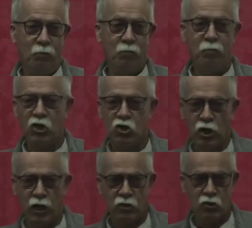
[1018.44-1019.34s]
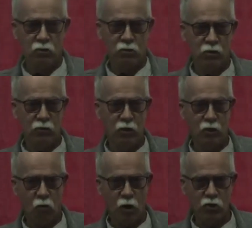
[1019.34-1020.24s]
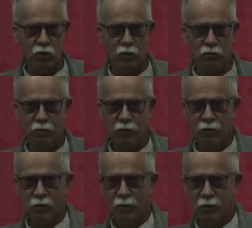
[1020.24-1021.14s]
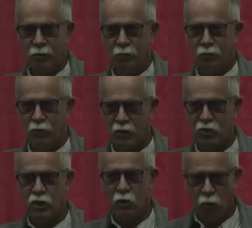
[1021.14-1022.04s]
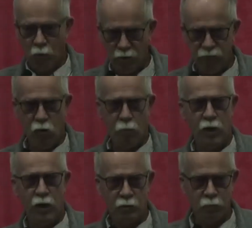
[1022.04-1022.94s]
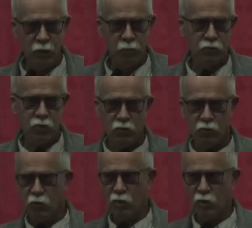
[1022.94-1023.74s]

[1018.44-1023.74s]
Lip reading: Big shots in Russia, because they were reform-minded people. So we